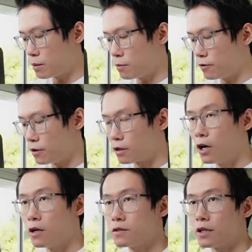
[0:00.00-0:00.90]
the
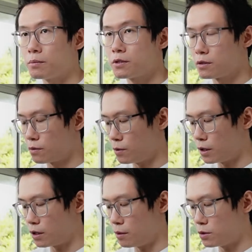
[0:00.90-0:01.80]
concepts when it
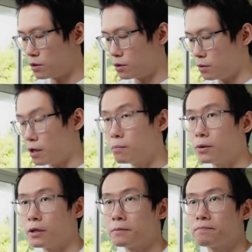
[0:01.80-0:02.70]
comes to input.